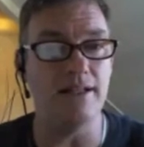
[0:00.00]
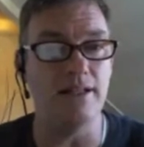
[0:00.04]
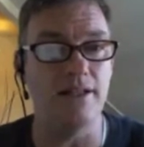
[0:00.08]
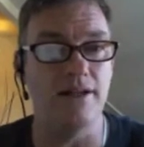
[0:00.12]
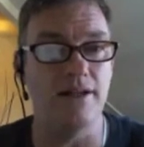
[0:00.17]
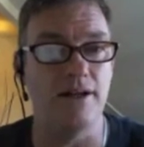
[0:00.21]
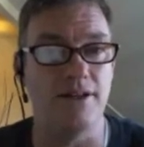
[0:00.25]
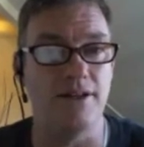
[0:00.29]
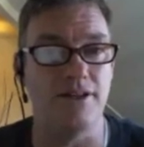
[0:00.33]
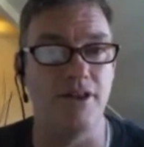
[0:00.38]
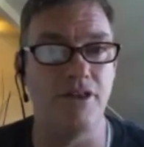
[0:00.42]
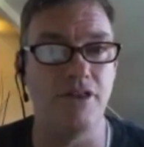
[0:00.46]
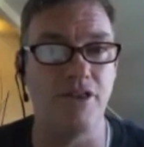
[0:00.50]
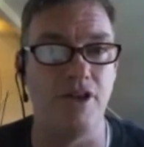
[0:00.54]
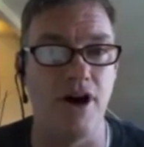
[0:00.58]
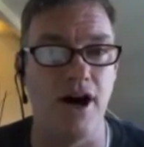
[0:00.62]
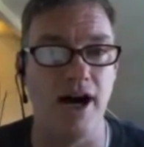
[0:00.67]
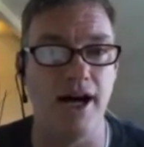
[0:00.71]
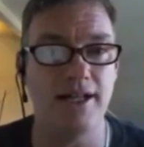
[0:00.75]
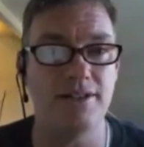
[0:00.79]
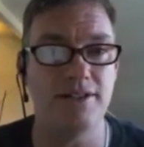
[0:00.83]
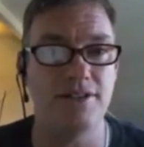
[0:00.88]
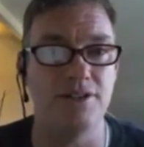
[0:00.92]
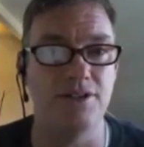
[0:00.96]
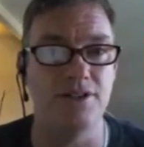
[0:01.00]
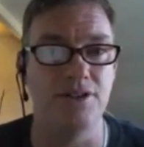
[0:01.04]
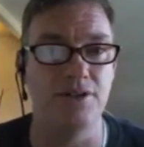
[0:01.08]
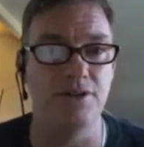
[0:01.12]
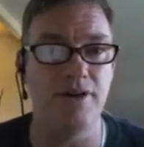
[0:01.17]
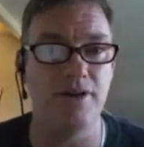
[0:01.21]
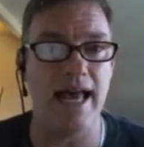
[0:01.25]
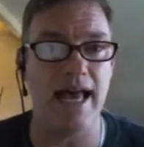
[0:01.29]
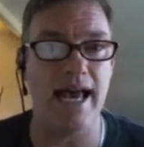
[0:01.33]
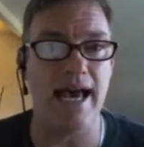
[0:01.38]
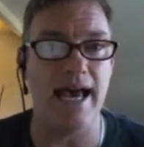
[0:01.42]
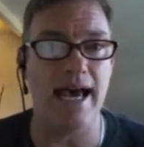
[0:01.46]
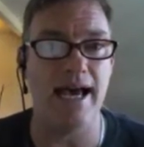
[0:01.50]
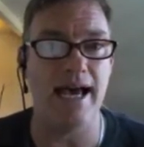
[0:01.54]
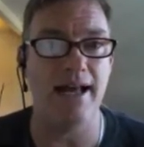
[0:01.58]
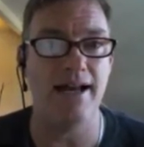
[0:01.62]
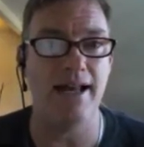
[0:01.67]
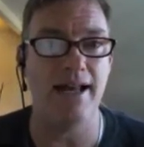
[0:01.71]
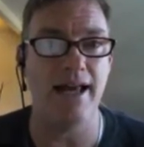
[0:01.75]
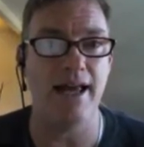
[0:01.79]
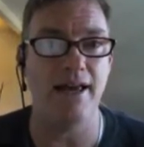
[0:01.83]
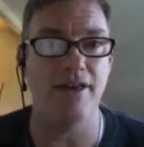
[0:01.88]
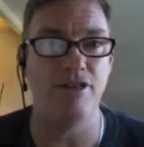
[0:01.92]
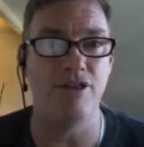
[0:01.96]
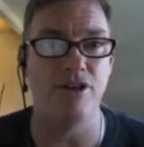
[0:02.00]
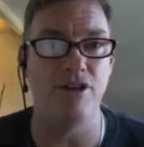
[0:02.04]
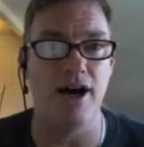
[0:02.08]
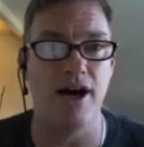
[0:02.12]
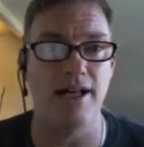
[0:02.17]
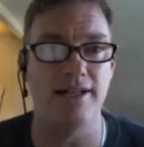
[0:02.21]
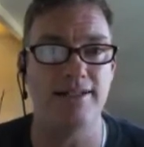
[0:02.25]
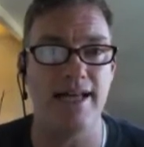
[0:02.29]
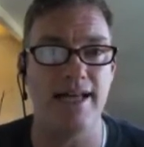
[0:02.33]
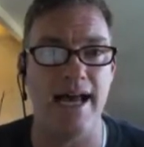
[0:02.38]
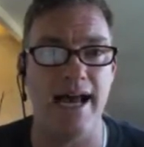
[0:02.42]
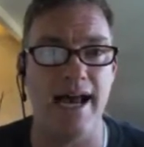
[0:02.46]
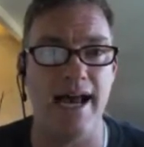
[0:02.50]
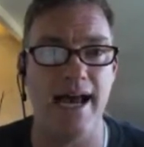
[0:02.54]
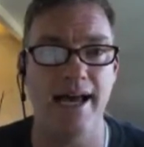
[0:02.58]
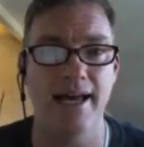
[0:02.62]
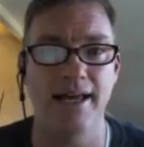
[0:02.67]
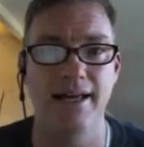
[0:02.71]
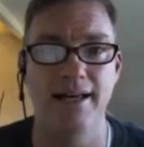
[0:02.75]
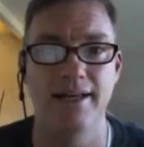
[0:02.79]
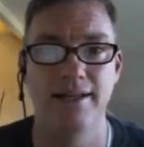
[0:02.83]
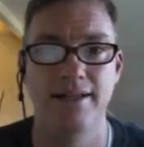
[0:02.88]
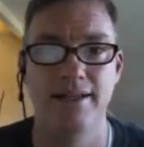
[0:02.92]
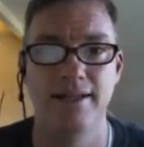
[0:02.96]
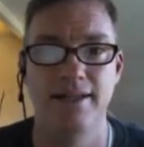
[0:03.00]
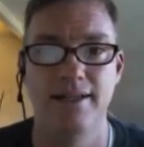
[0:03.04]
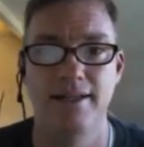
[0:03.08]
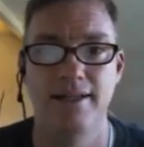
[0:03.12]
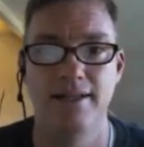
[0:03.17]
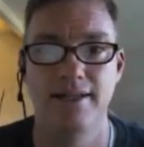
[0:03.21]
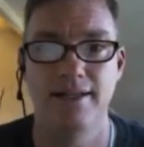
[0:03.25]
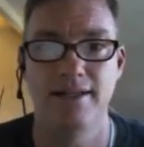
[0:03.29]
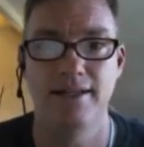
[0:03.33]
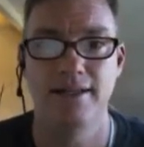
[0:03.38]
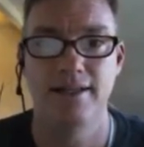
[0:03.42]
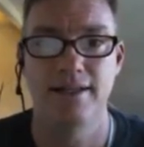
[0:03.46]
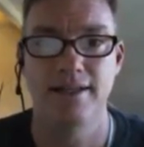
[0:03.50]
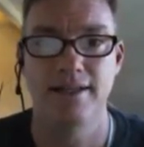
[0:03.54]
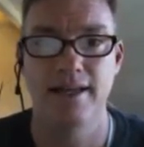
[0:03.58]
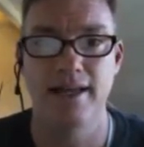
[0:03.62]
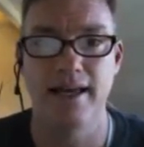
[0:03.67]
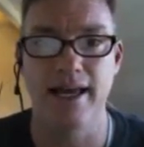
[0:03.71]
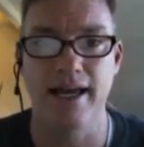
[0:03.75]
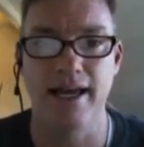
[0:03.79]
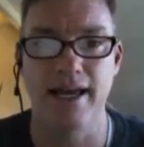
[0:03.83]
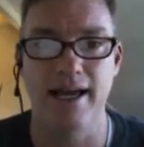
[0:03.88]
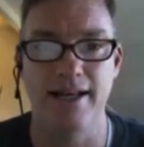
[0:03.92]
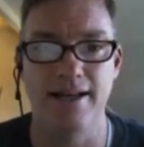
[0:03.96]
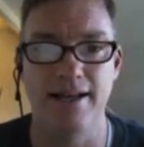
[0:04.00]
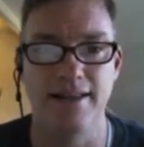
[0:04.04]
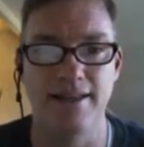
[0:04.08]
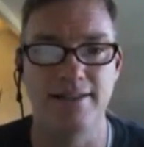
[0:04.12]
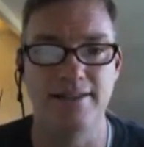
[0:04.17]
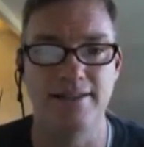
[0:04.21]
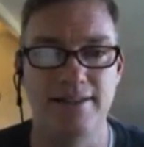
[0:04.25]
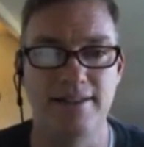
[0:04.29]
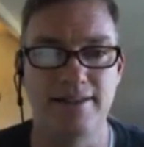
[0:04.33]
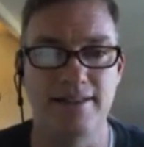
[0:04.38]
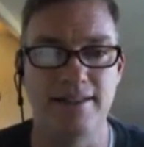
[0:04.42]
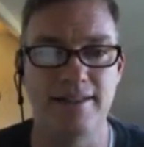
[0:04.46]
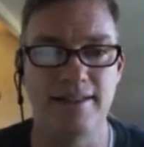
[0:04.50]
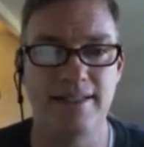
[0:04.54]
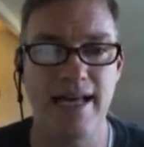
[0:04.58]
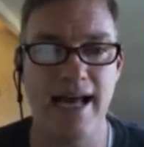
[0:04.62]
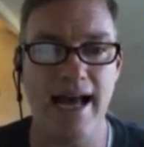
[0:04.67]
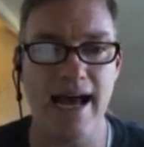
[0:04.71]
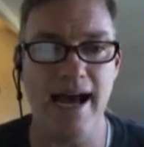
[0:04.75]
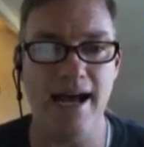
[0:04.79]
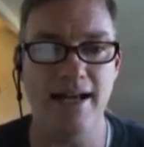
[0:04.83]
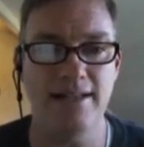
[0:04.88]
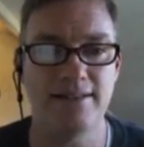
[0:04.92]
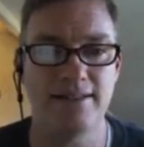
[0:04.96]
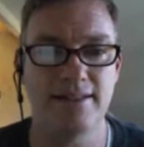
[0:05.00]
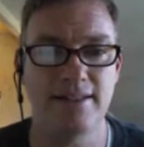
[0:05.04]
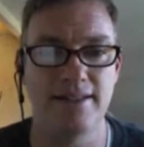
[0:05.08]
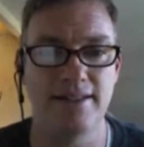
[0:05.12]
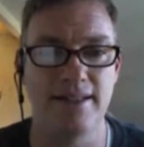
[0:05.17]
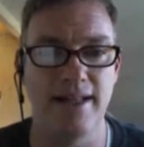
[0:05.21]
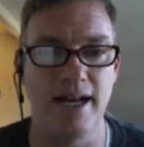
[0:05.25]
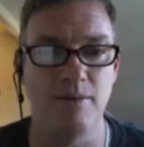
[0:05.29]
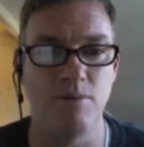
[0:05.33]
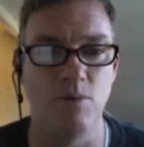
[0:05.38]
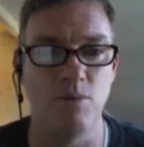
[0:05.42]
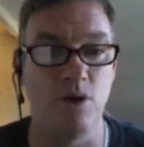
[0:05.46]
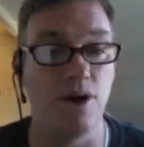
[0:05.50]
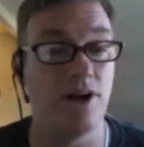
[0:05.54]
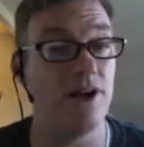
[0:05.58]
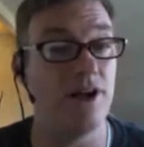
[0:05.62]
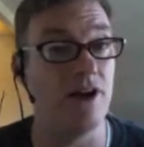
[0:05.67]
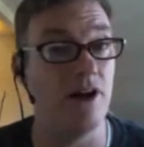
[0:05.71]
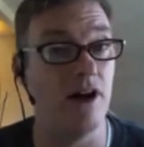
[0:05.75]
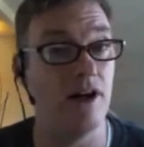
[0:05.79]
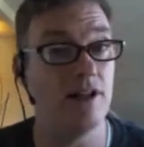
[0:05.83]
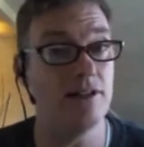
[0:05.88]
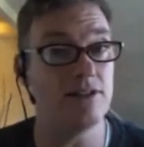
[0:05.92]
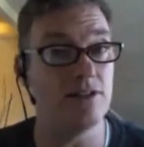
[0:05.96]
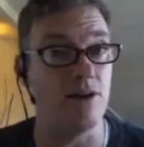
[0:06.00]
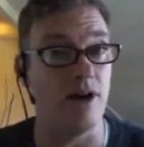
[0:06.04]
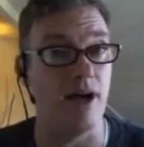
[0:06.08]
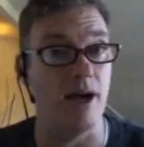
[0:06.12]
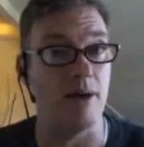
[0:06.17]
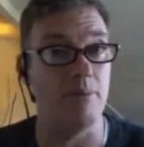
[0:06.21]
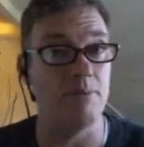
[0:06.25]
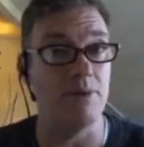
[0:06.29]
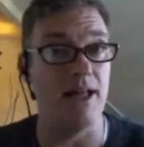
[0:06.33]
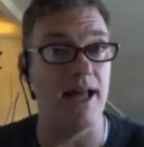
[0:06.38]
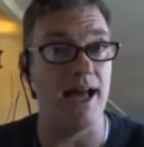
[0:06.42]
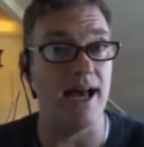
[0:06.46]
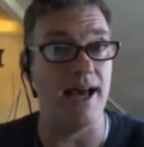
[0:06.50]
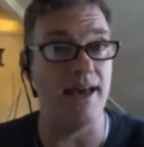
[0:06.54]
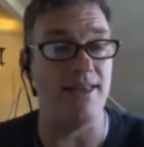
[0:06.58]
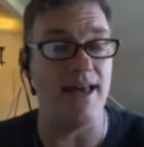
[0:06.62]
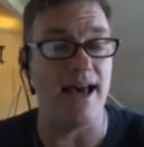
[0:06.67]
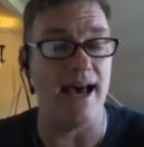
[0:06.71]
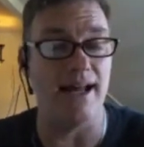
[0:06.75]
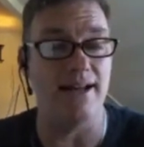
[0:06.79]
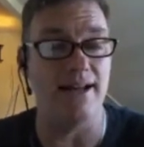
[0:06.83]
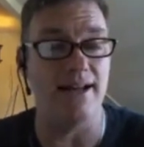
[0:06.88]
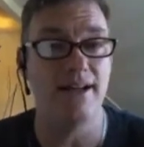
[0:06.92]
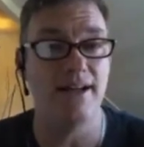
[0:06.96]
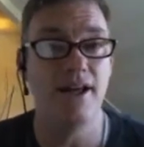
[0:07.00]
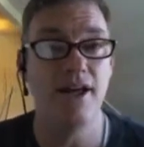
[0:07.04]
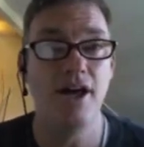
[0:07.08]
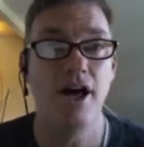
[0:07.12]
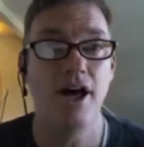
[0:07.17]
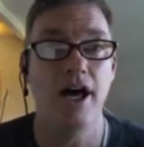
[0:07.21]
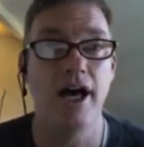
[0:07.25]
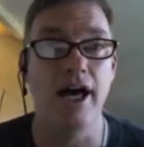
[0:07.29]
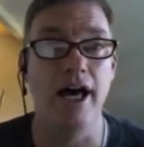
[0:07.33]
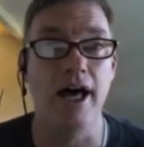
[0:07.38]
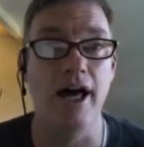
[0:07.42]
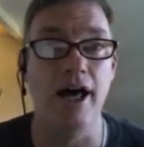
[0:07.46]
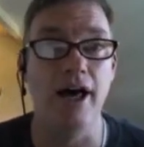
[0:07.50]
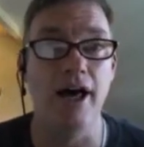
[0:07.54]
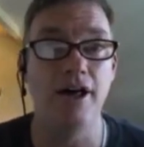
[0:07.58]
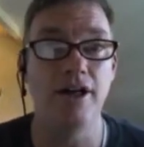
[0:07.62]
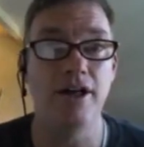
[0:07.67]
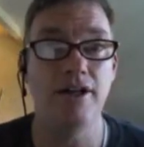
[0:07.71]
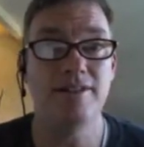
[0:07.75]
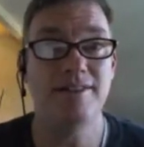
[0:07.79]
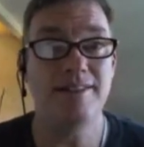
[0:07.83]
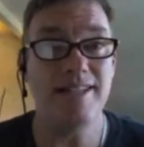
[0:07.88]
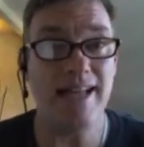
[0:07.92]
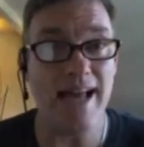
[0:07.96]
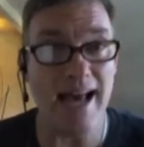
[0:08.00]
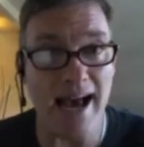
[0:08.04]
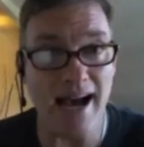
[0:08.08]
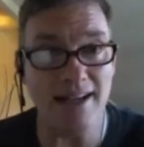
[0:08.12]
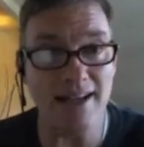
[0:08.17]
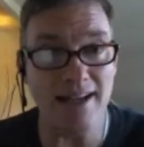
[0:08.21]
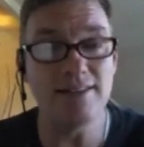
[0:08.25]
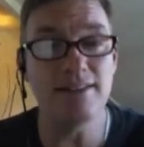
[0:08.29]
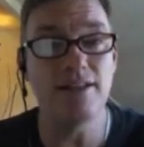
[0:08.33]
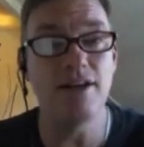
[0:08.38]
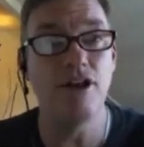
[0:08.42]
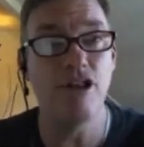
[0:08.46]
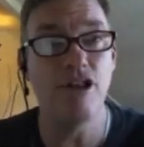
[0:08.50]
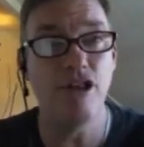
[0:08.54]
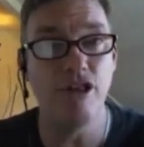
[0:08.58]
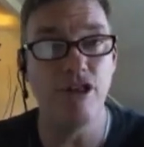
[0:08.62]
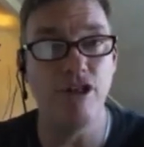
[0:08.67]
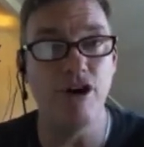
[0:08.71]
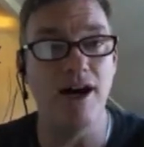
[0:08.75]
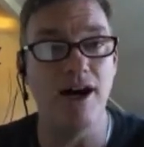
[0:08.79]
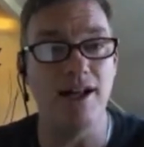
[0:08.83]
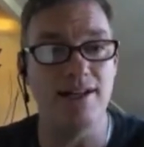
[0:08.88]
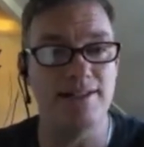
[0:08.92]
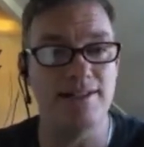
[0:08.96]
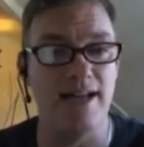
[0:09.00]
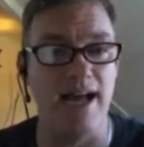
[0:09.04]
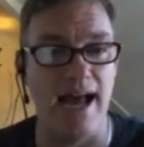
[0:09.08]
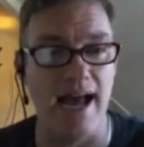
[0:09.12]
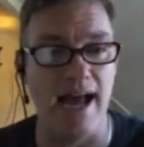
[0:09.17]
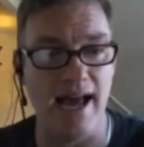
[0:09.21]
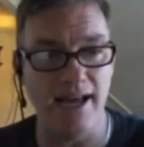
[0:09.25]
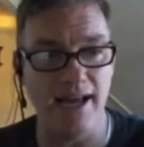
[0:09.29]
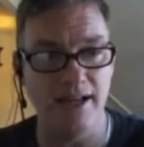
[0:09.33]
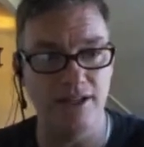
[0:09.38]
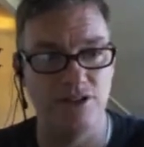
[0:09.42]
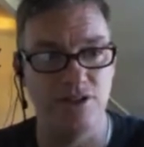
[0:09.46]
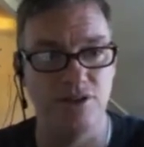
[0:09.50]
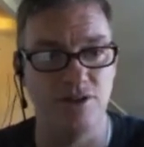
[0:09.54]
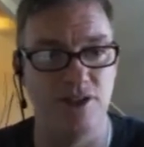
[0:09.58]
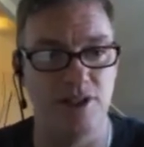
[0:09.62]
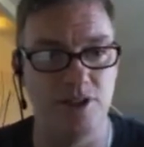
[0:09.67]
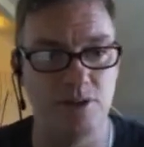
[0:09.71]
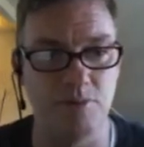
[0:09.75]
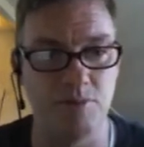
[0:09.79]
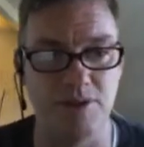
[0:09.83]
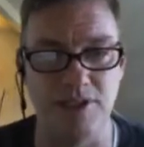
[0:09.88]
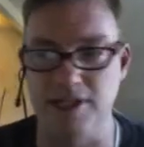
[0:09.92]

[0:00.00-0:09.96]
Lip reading: click on the thought to add a thought tag. and is a task that I'm working on. So I apply that task thought tag to this